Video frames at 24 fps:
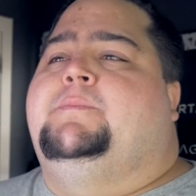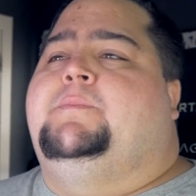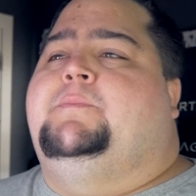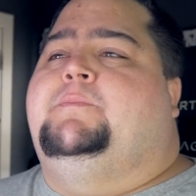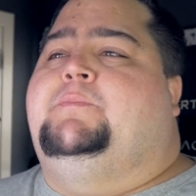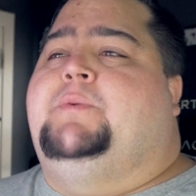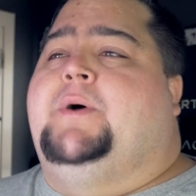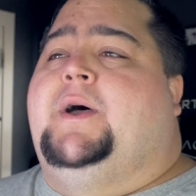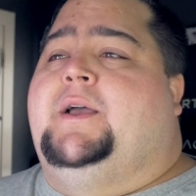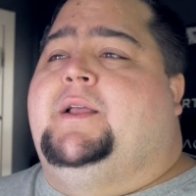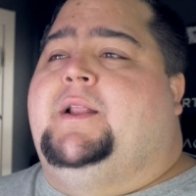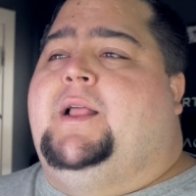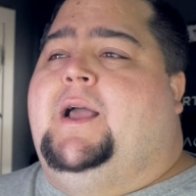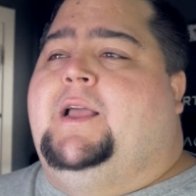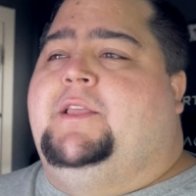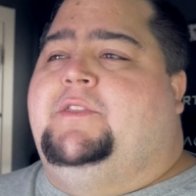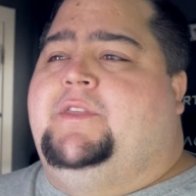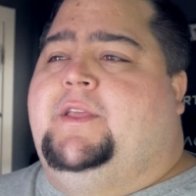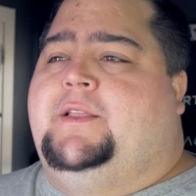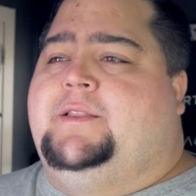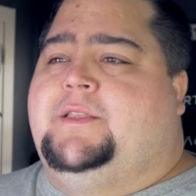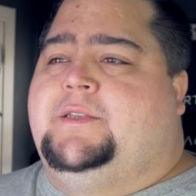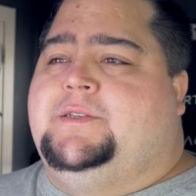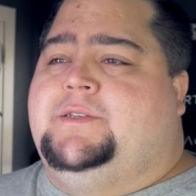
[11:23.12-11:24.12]
But I
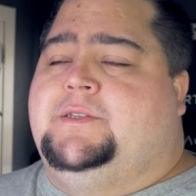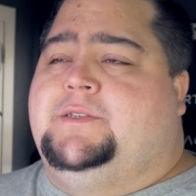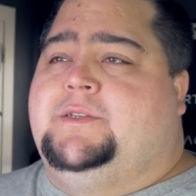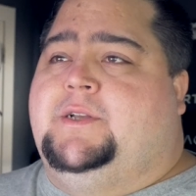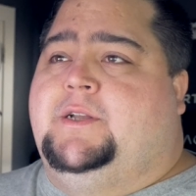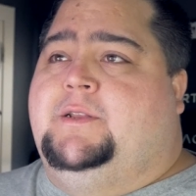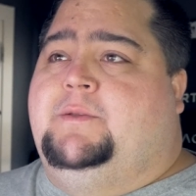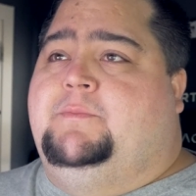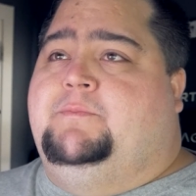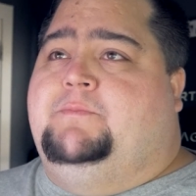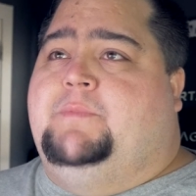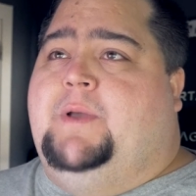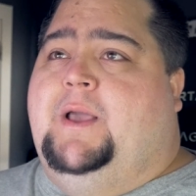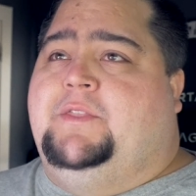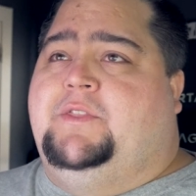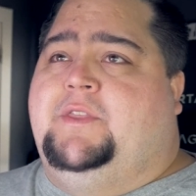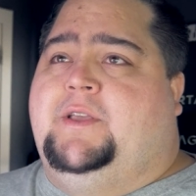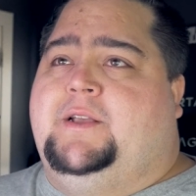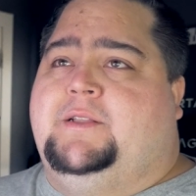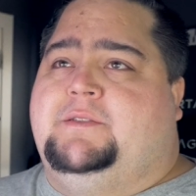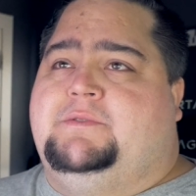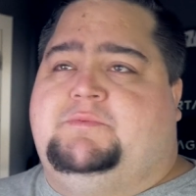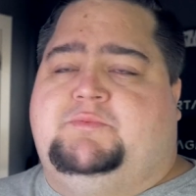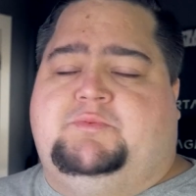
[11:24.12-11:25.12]
think this is going to, I
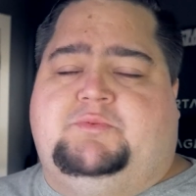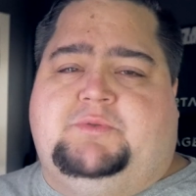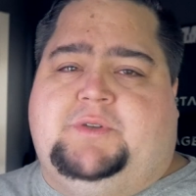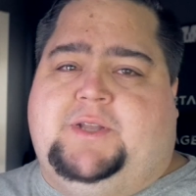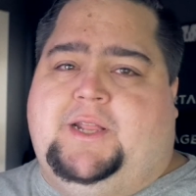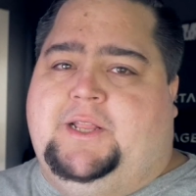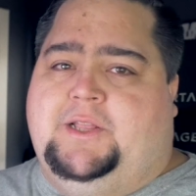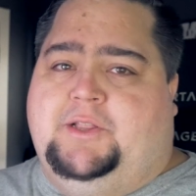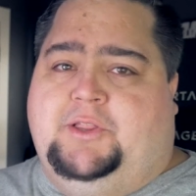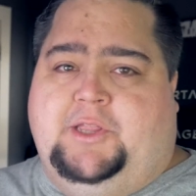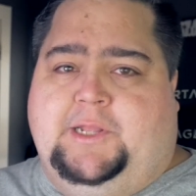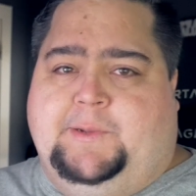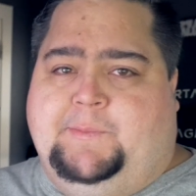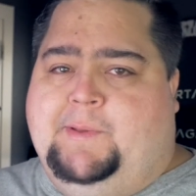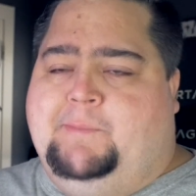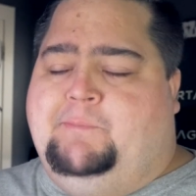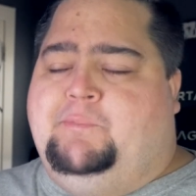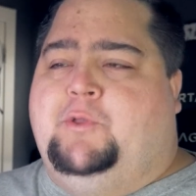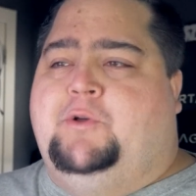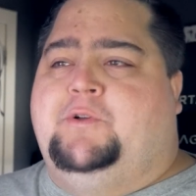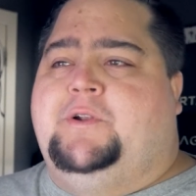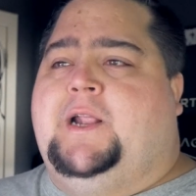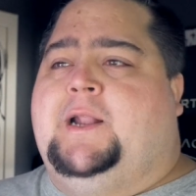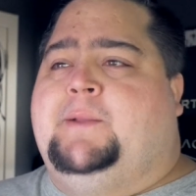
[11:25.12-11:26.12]
think it's getting a little bit
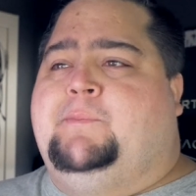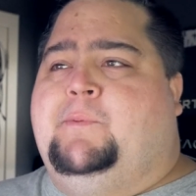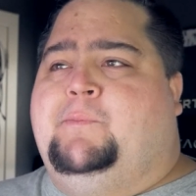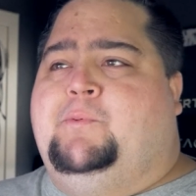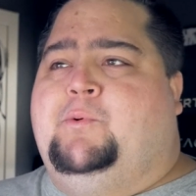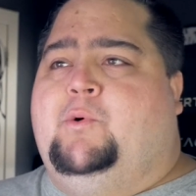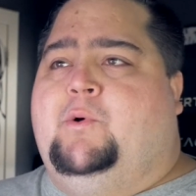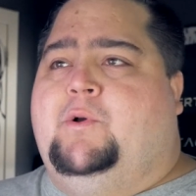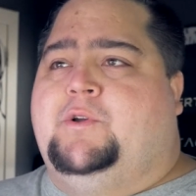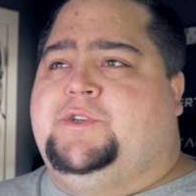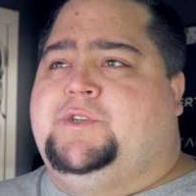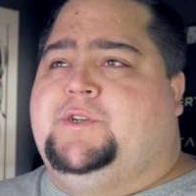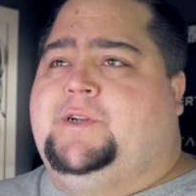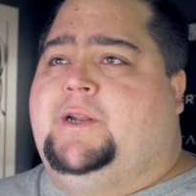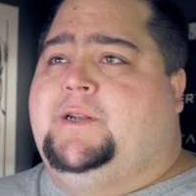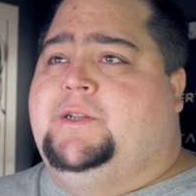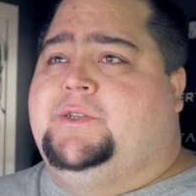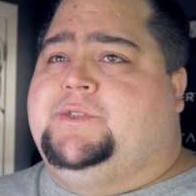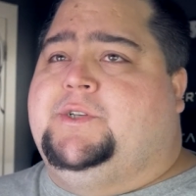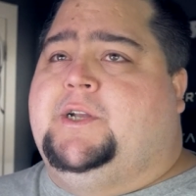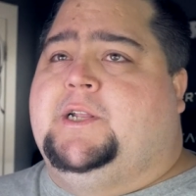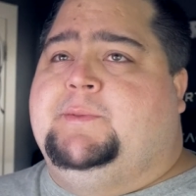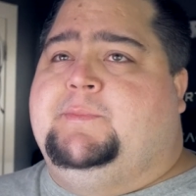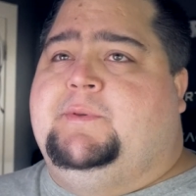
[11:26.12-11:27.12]
blown out of proportion, and
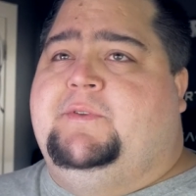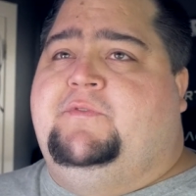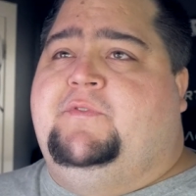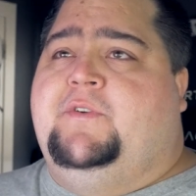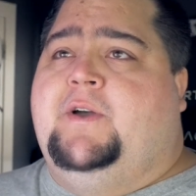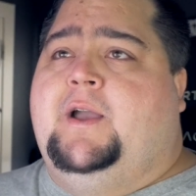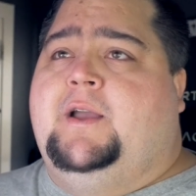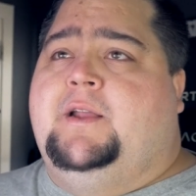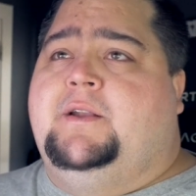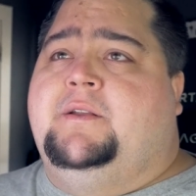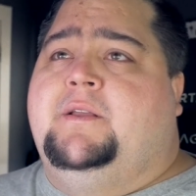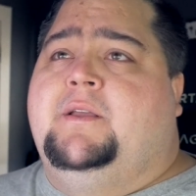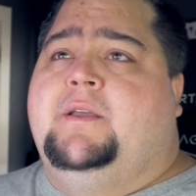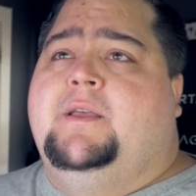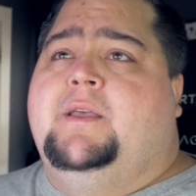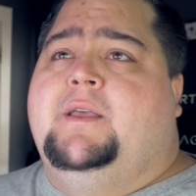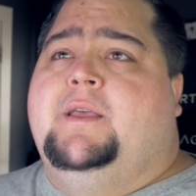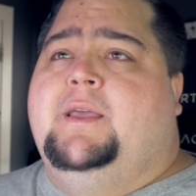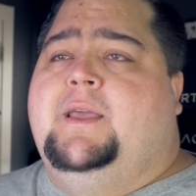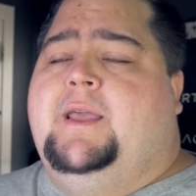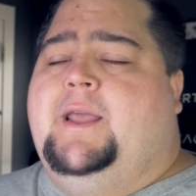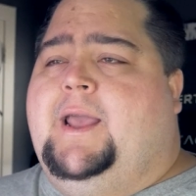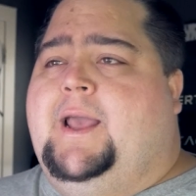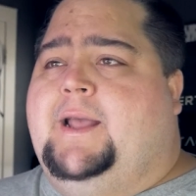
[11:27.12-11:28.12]
it's going to be fine
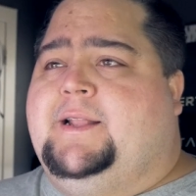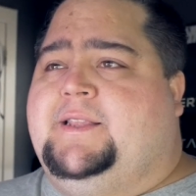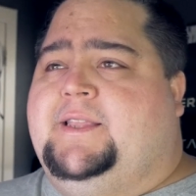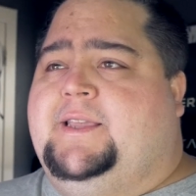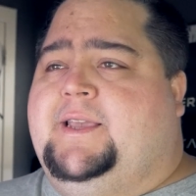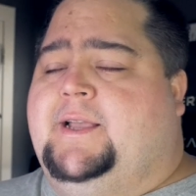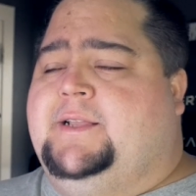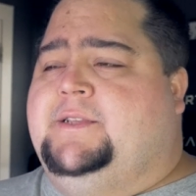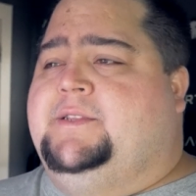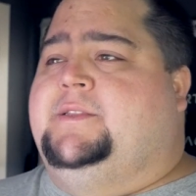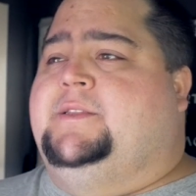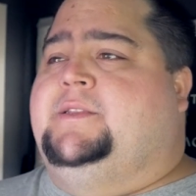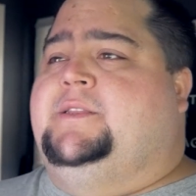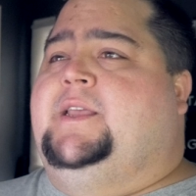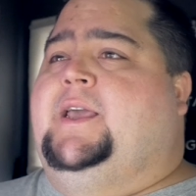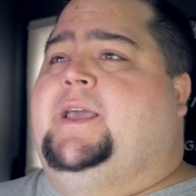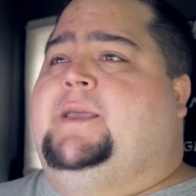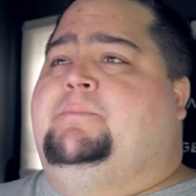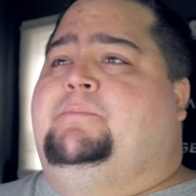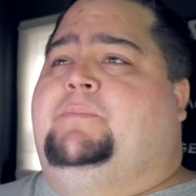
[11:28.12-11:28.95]
at the end of the day.